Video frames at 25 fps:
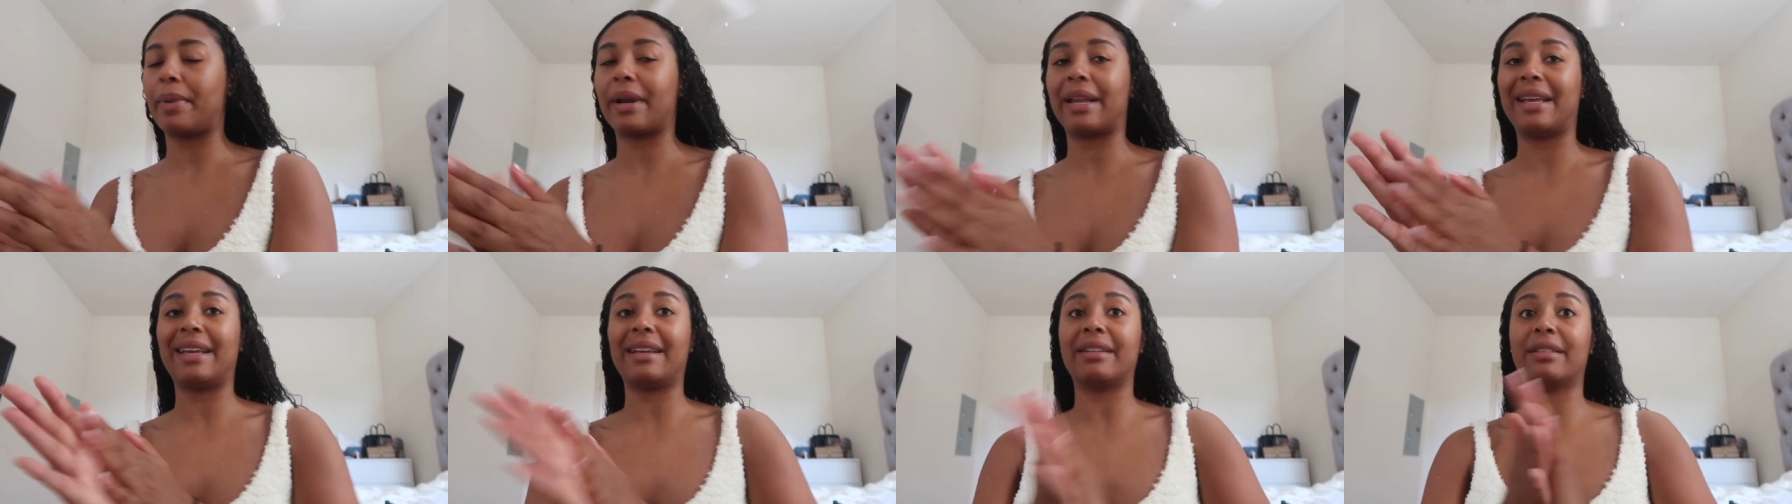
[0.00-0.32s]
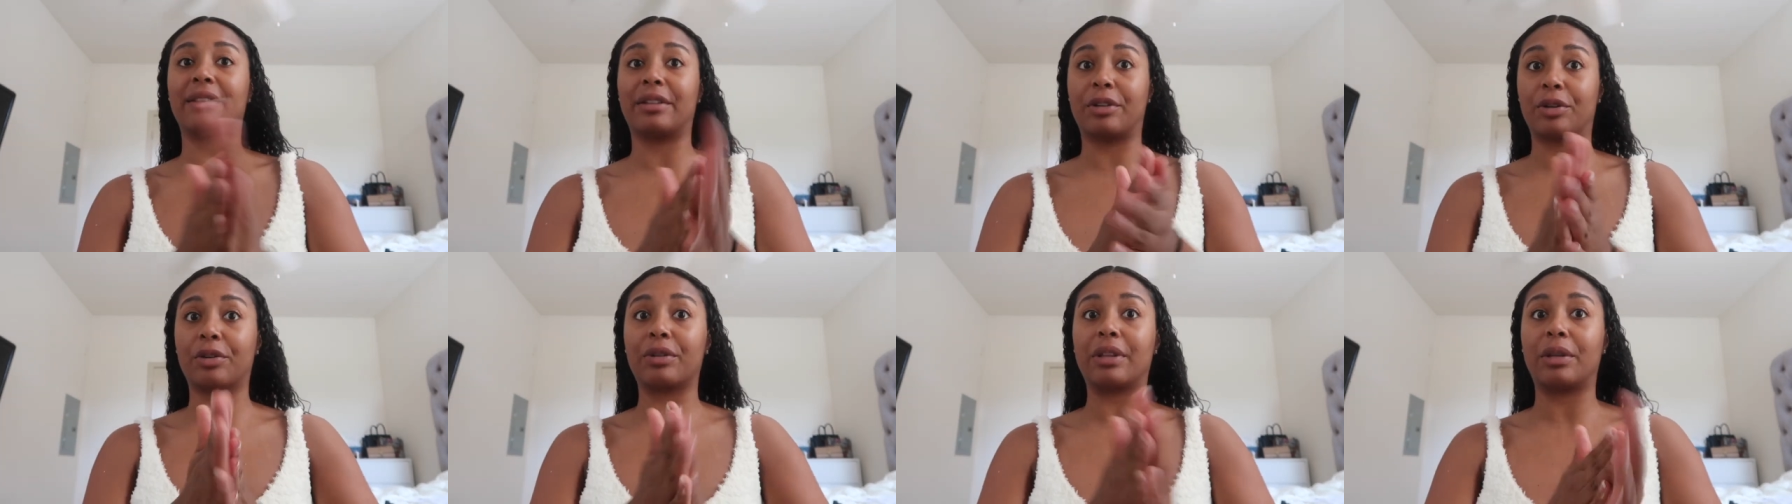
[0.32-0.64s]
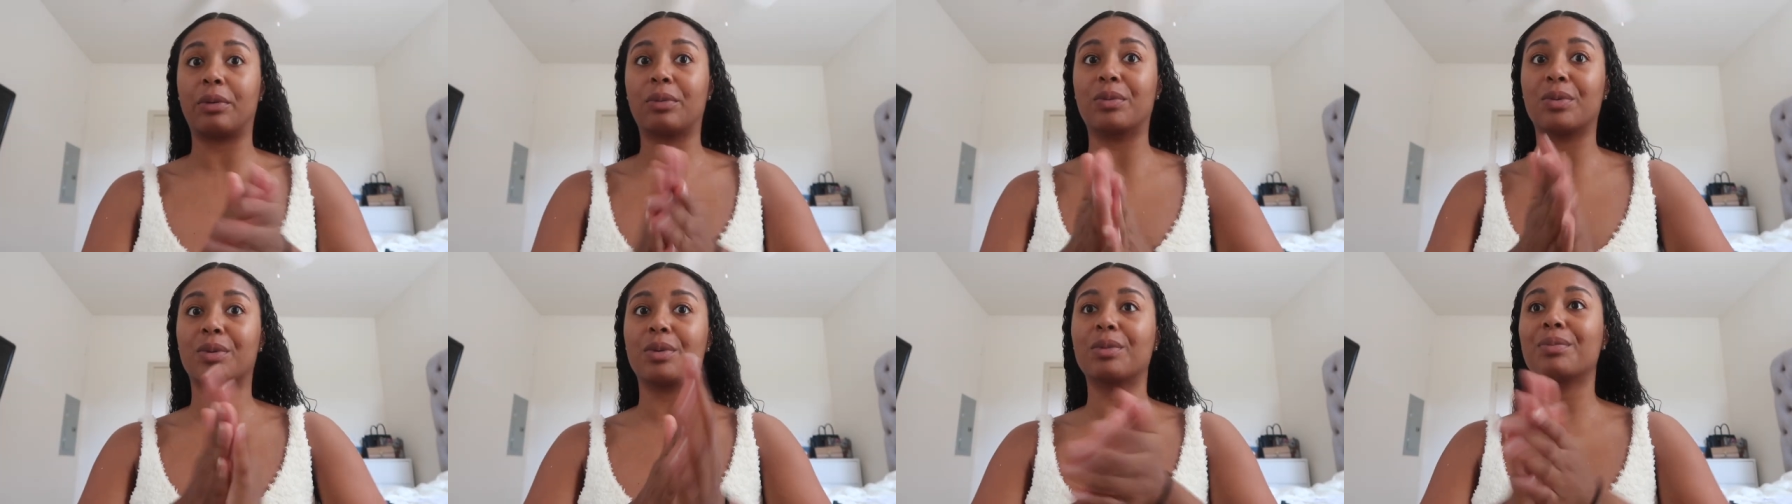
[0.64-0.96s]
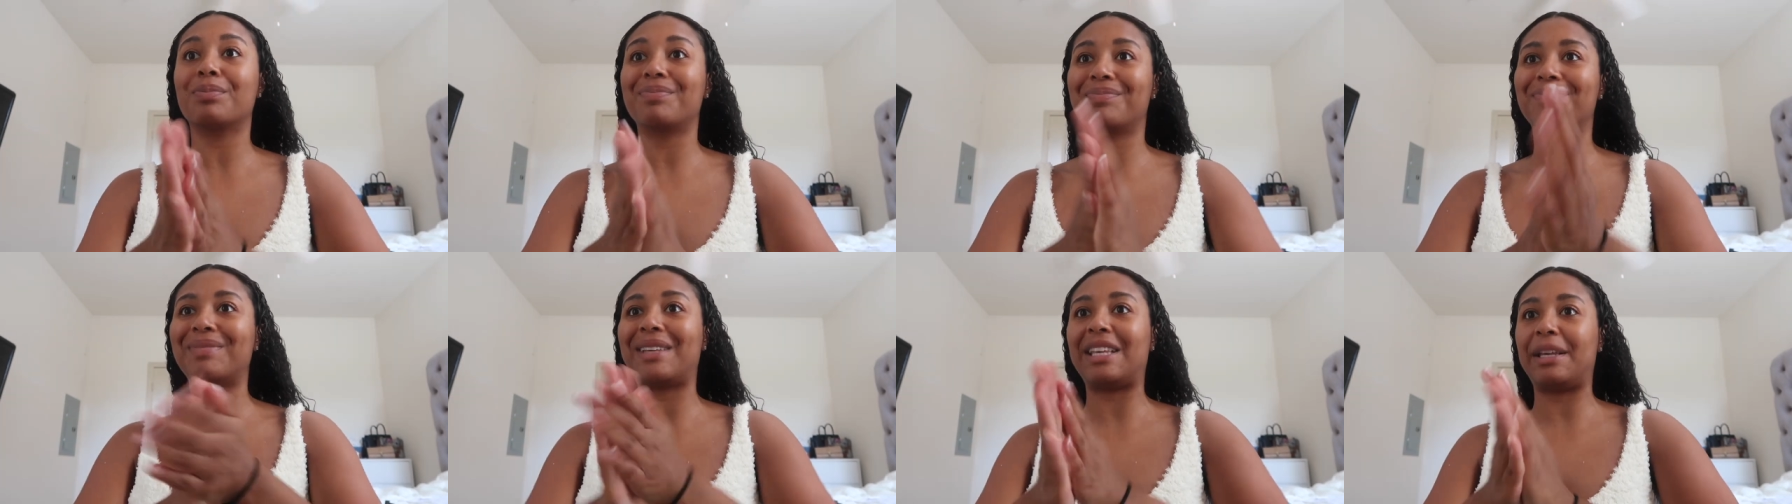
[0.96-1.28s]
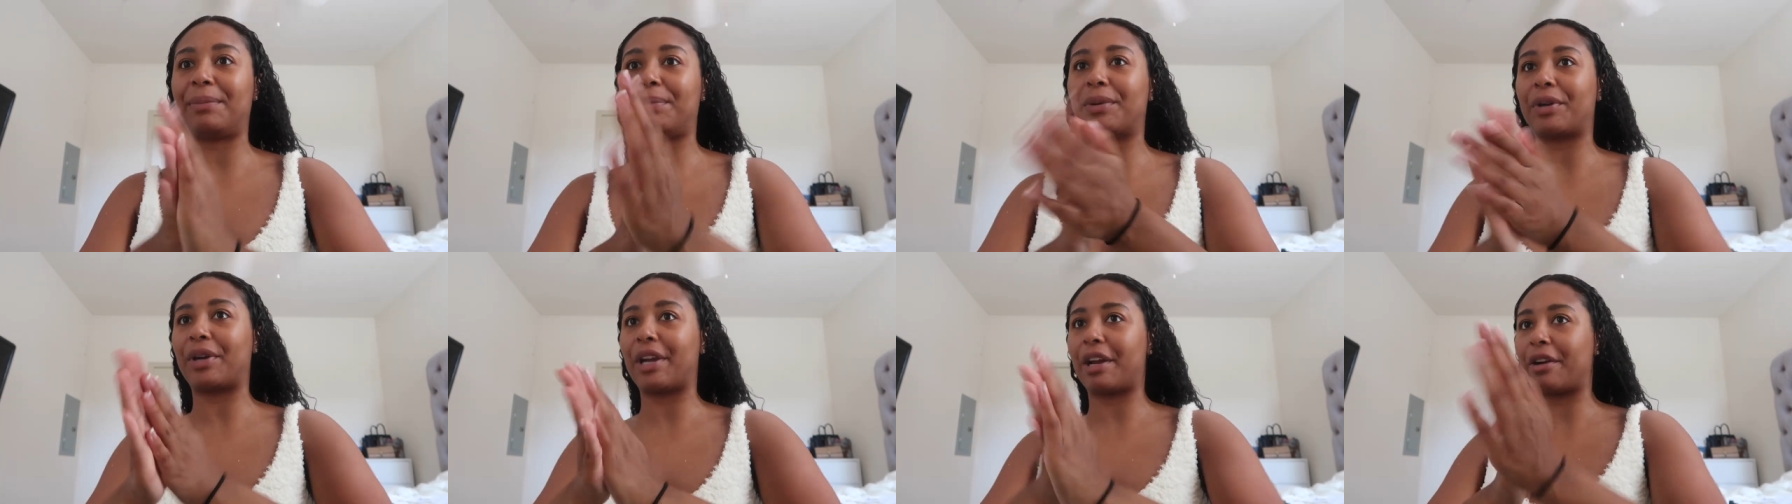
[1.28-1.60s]
but it literally will
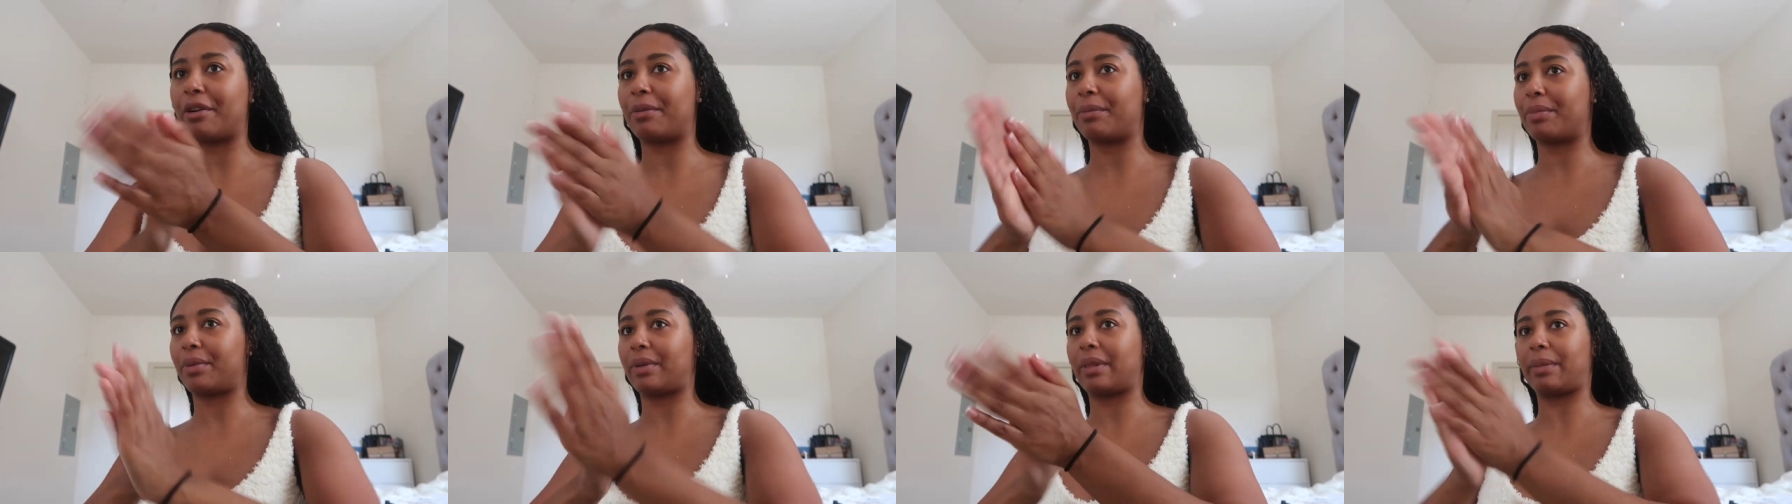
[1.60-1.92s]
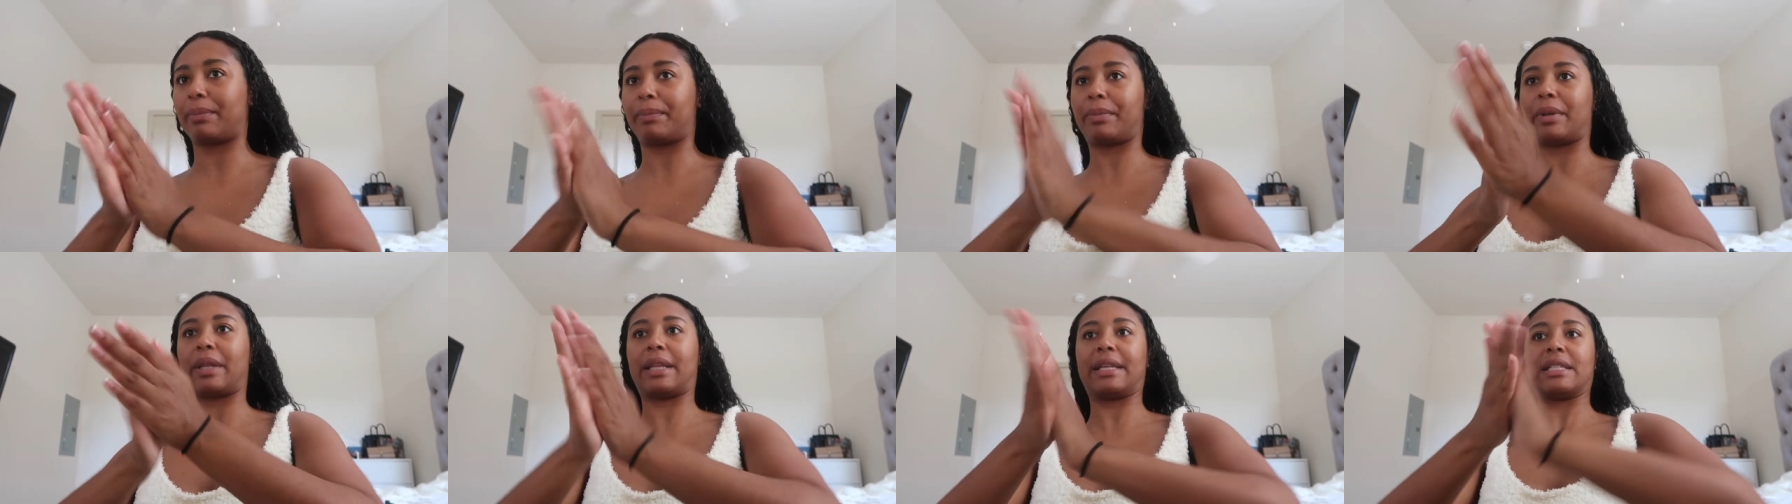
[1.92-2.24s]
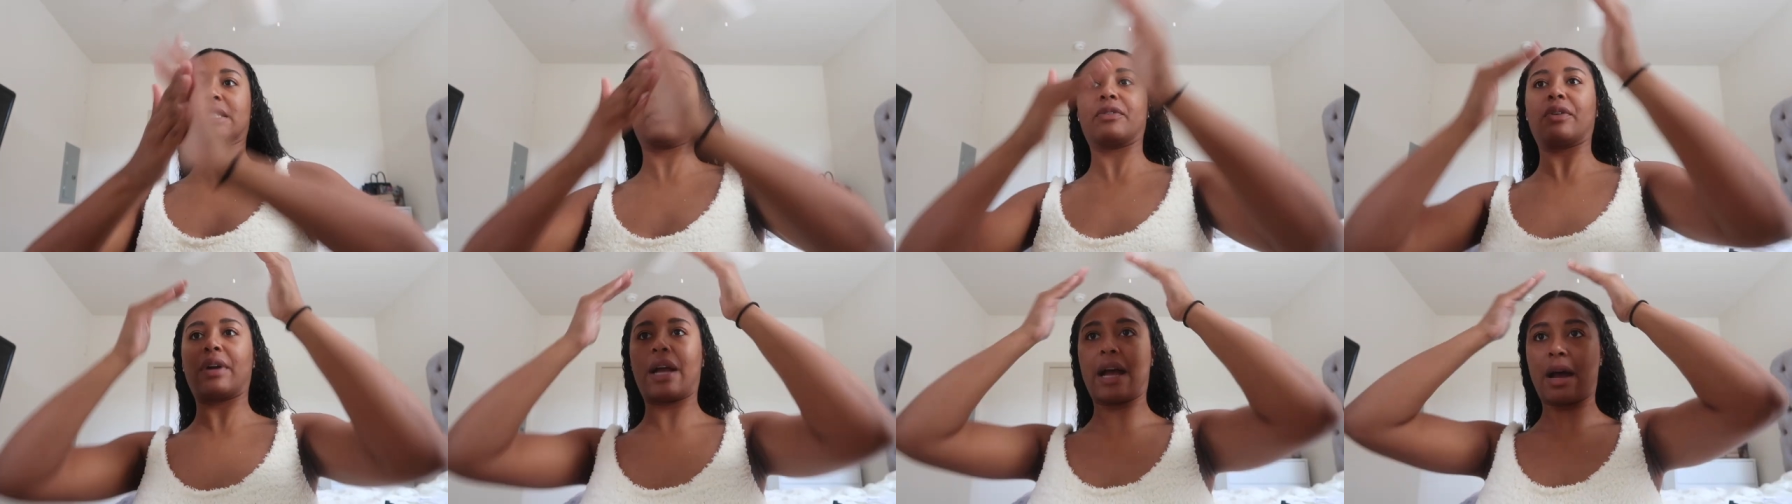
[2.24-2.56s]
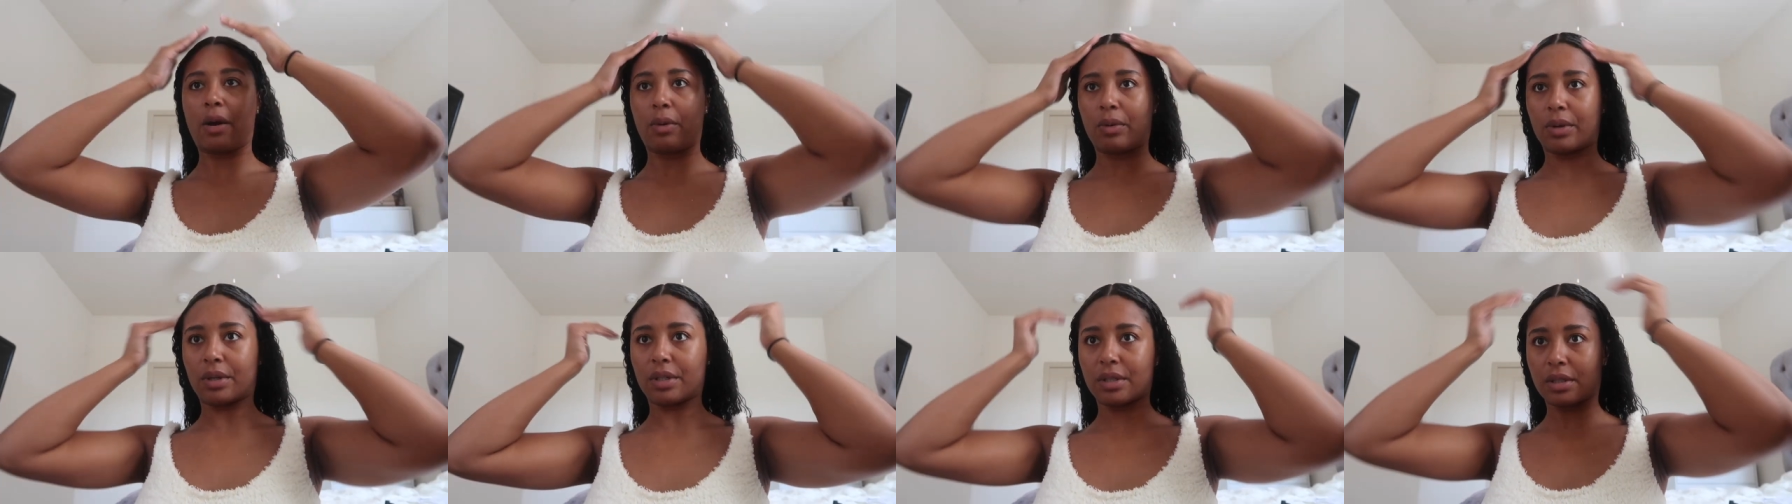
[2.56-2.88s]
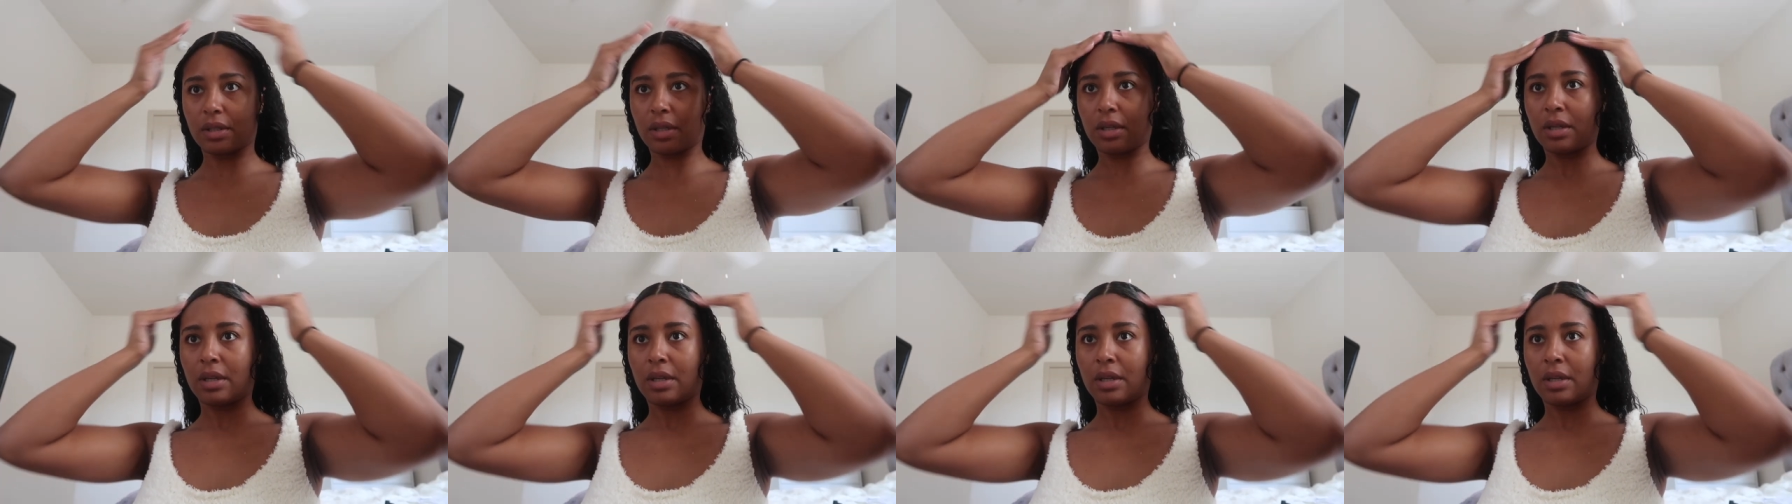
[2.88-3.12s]
keep your hair in place for hours.